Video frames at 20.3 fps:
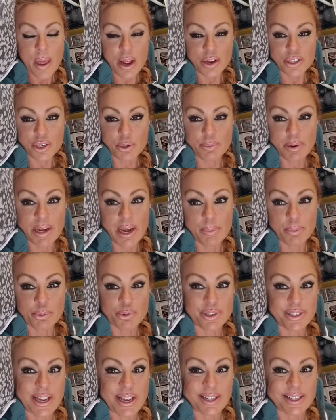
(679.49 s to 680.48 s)
And so my neighbor
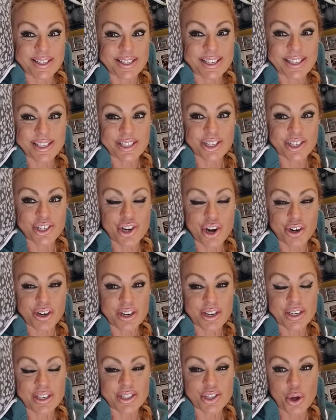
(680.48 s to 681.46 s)
was sad because his guitar
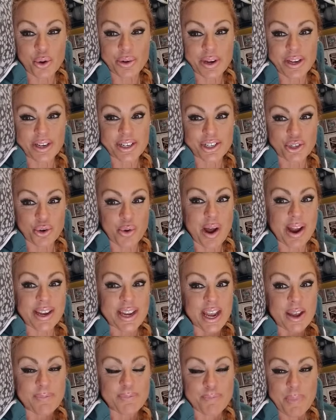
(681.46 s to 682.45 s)
he donated, so I
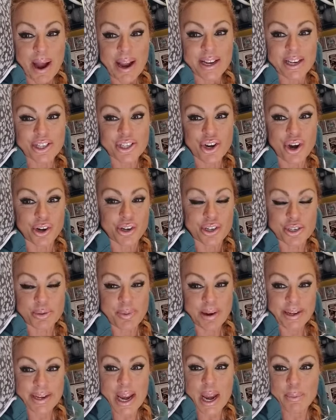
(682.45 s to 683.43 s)
gave my guitar to
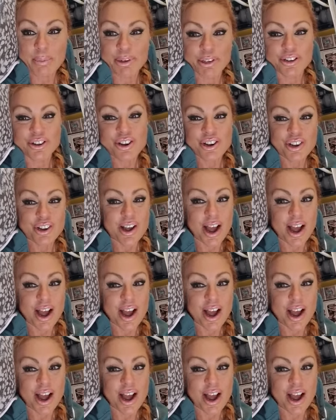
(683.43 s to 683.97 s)
my neighbor.